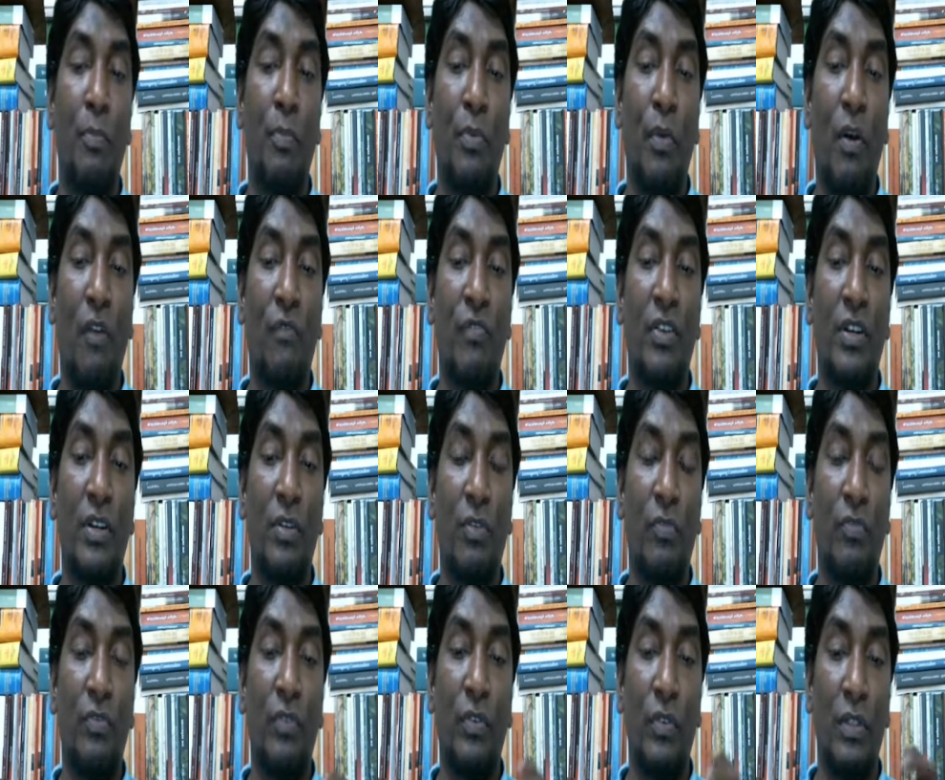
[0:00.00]
profit of
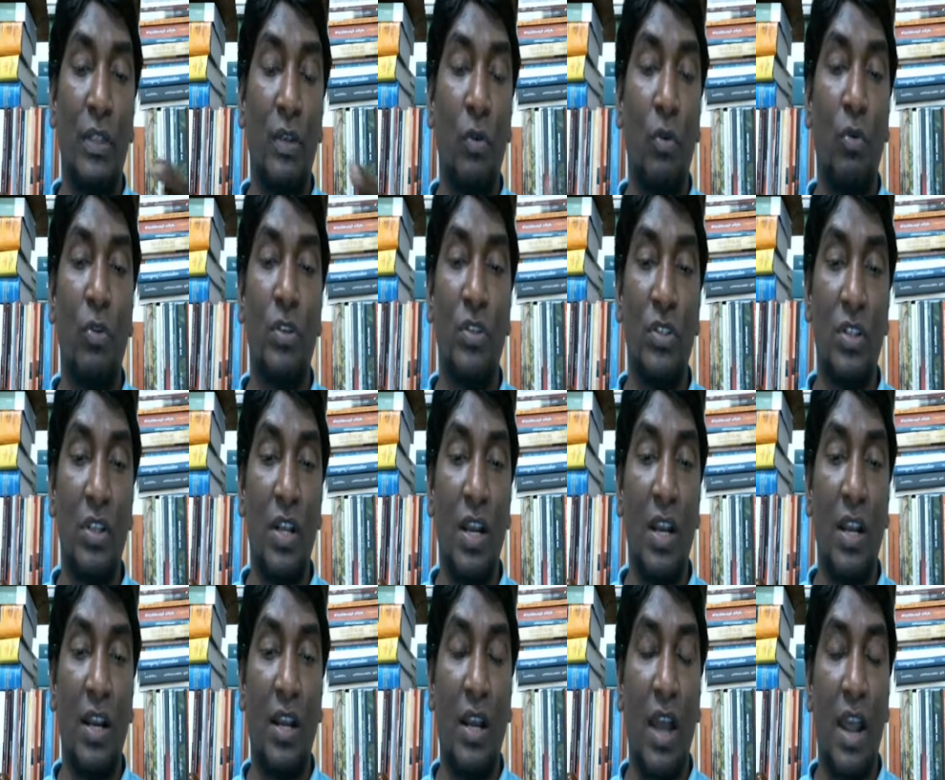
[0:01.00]
uh, the original
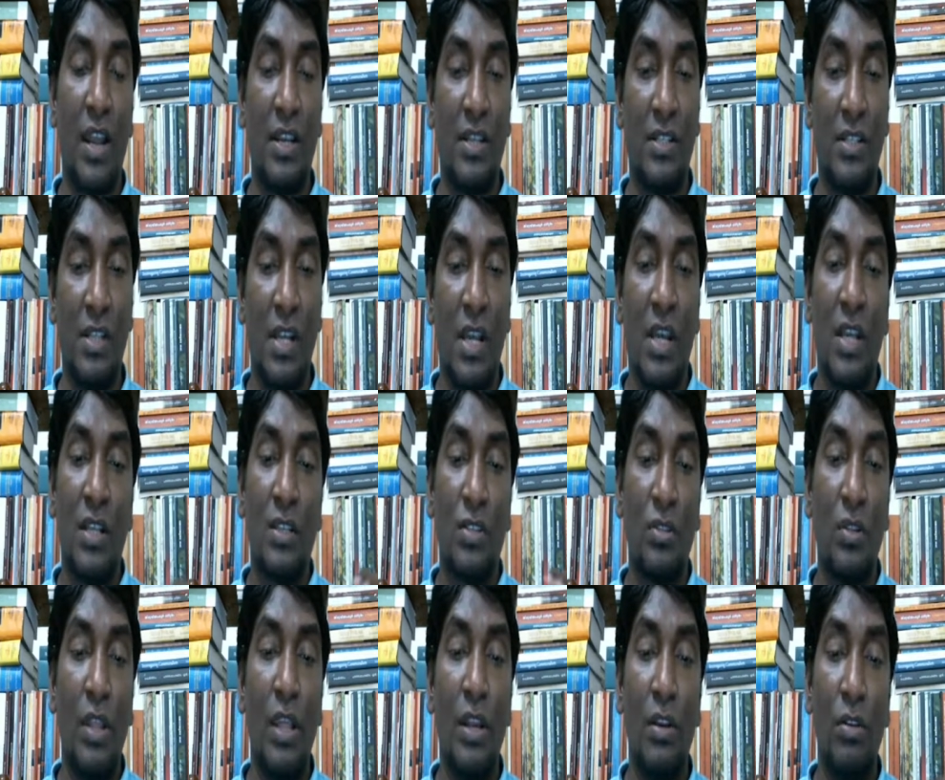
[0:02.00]
kind
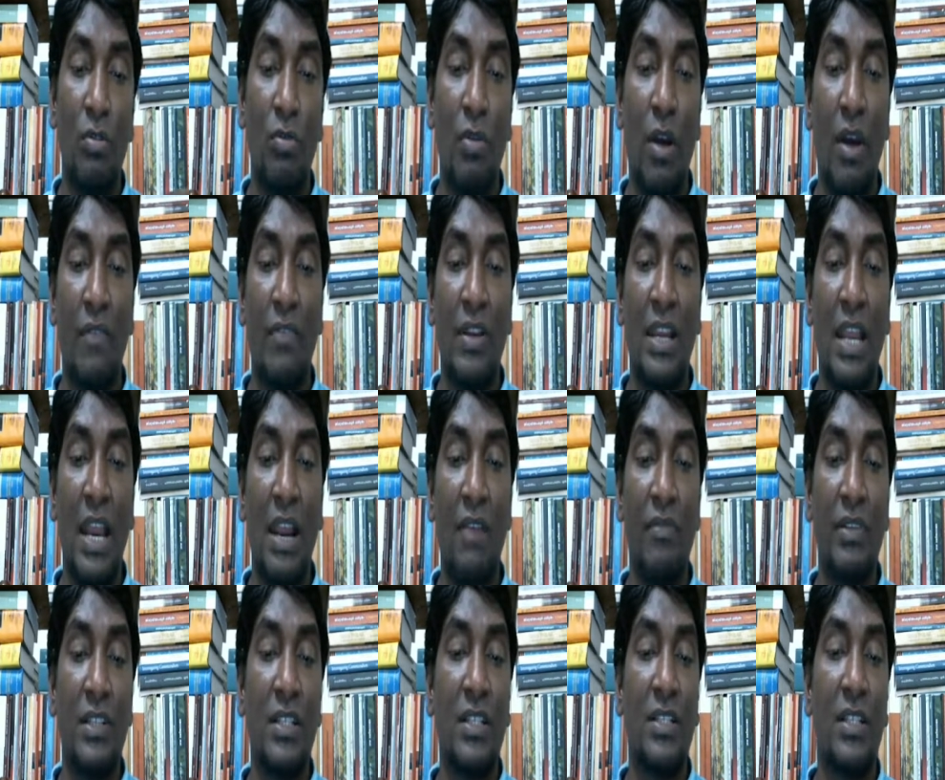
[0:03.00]
then you have an L
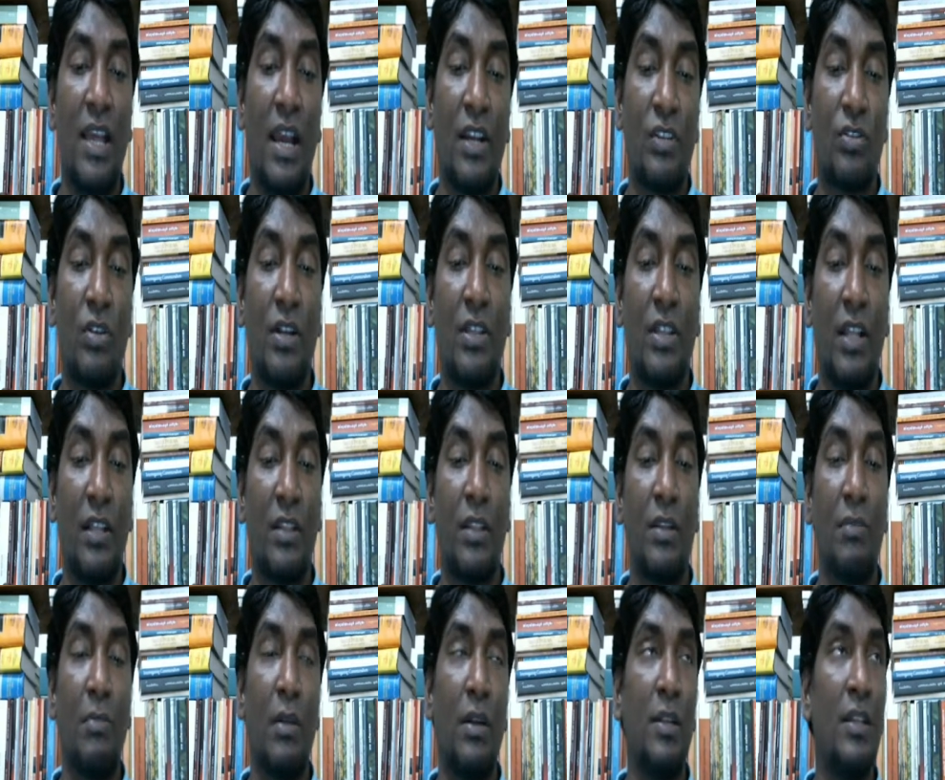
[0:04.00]
which is actually nothing
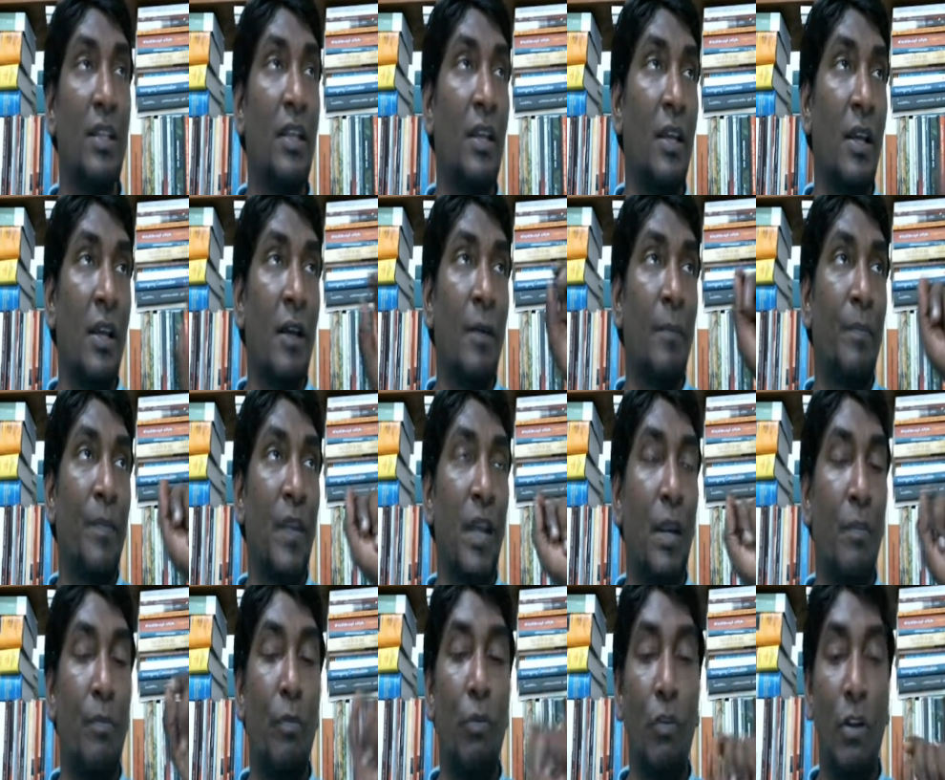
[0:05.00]
but the, the
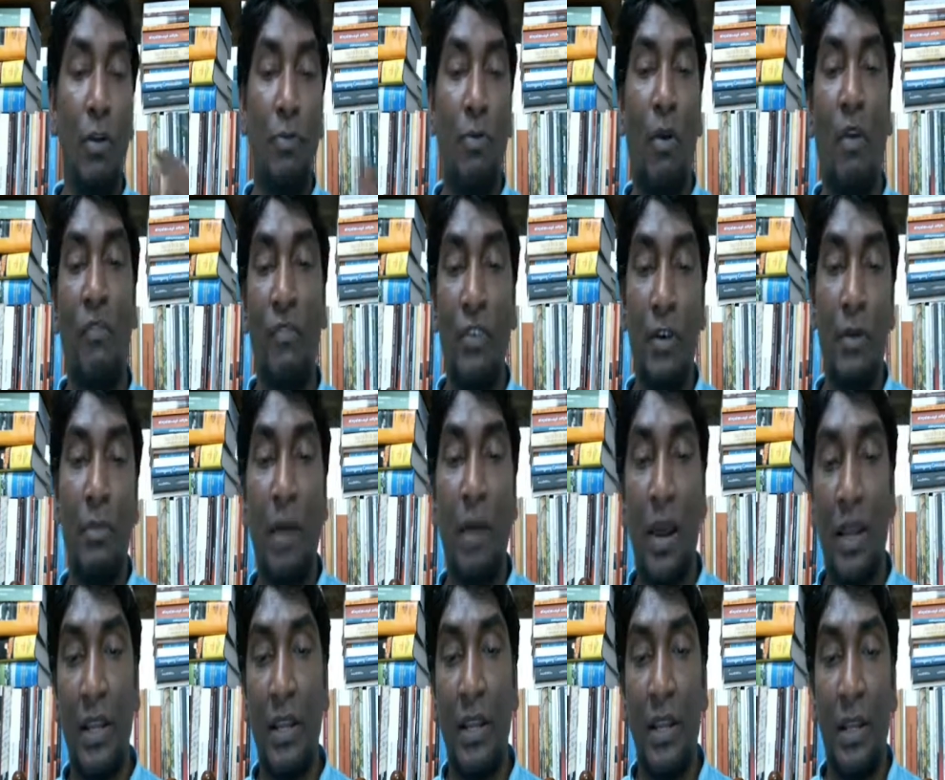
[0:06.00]
reported profit by
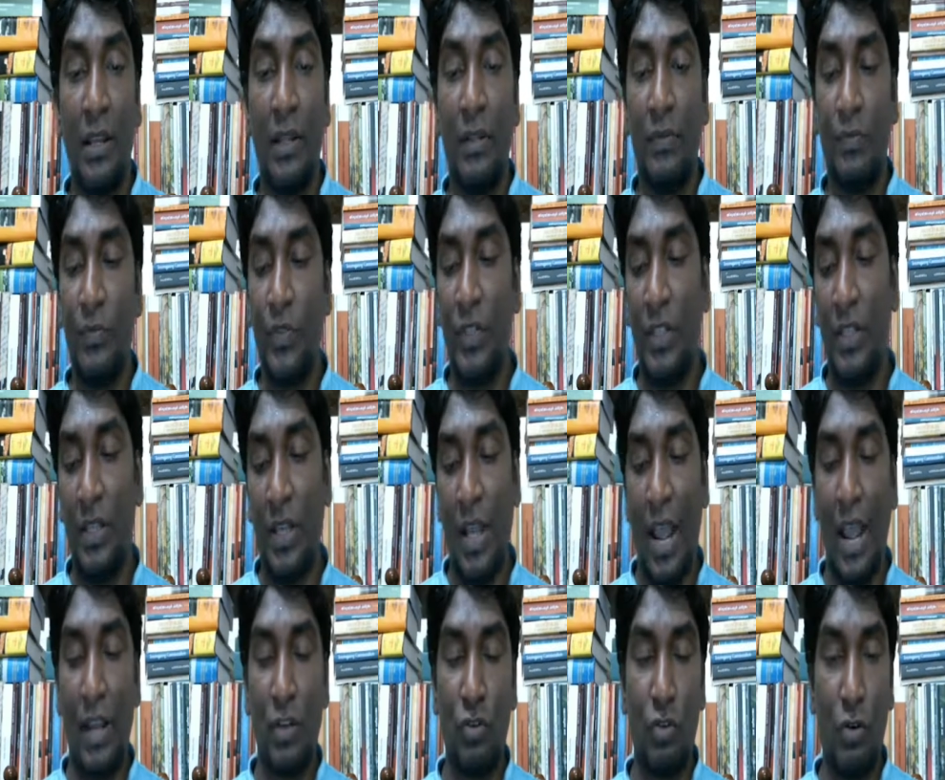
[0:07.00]
the
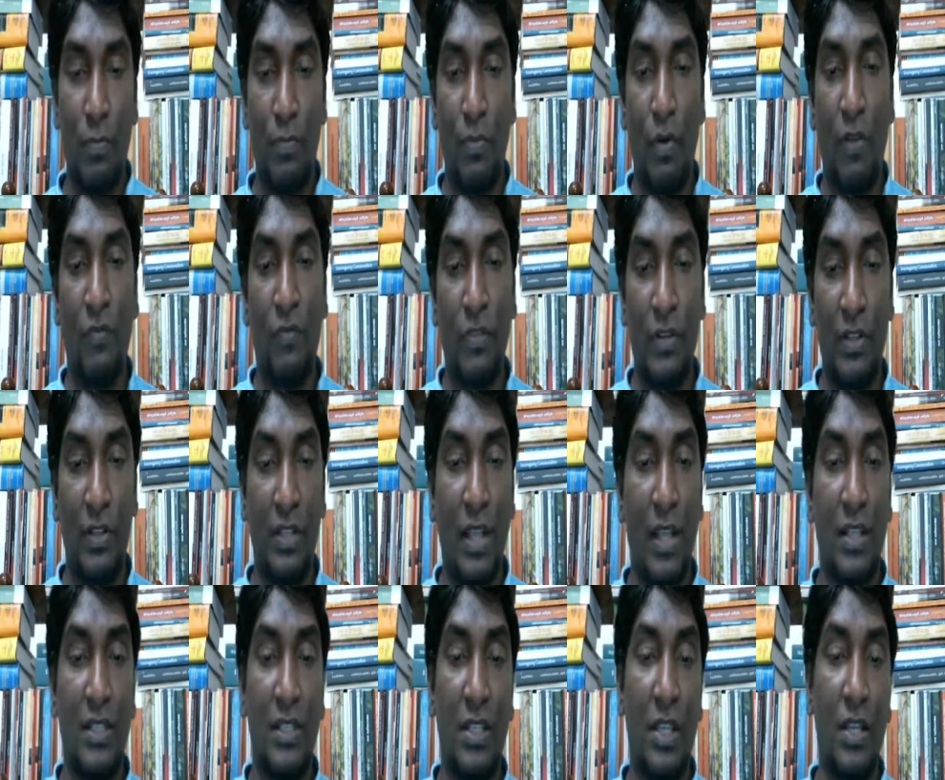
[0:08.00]
actual profit in
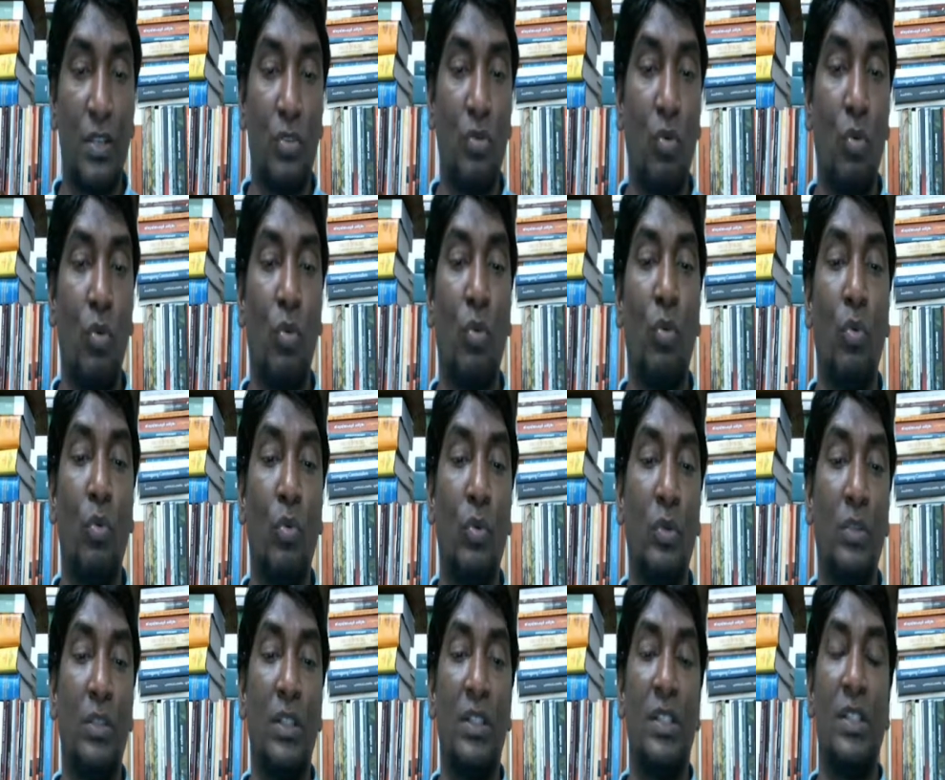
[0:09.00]
that sense so
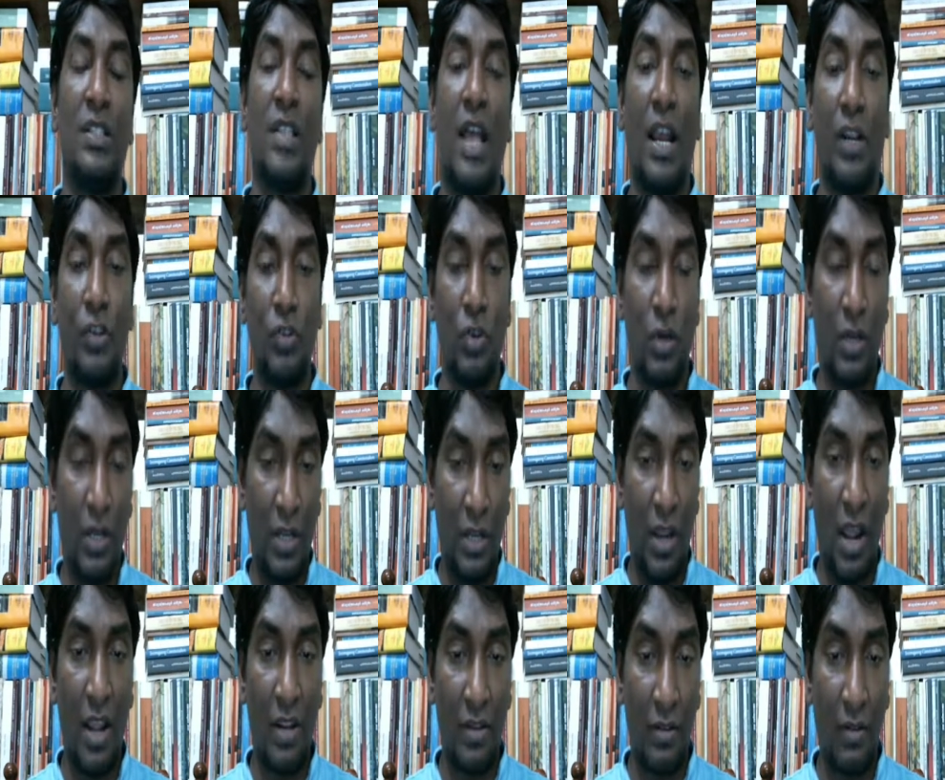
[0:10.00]
this is actually
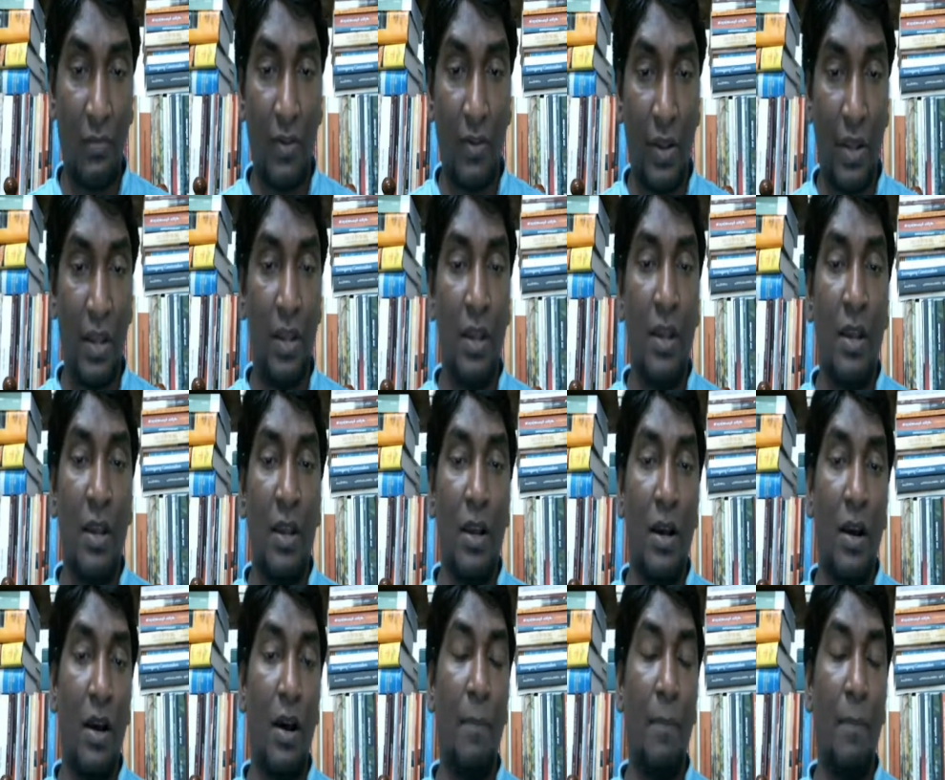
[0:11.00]
kind of a uh,